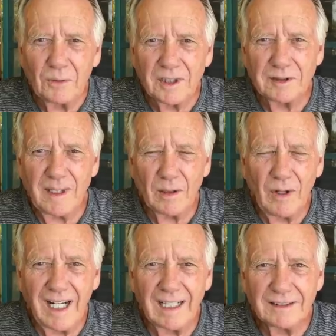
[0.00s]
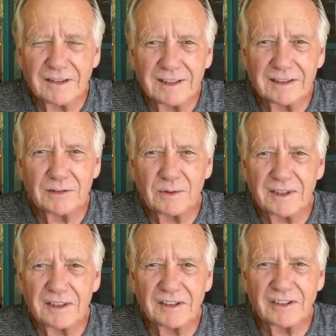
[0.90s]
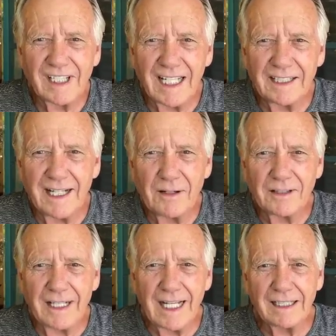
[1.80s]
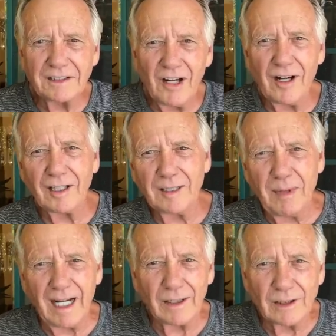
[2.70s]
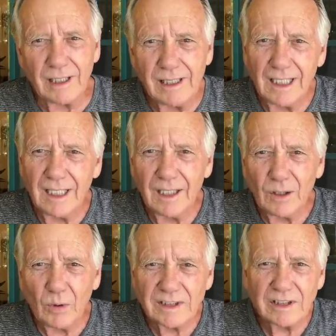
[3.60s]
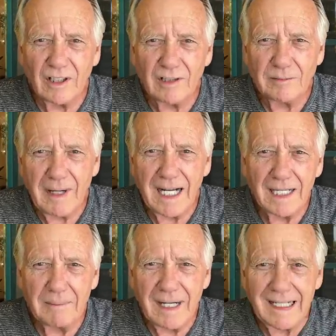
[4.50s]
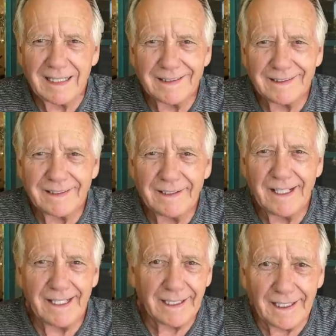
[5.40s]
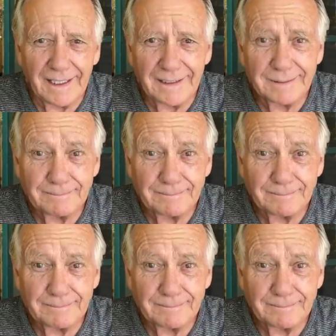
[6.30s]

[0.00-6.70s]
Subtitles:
Well, it's been a while since we just sat down and had a talk about what's on my mind today.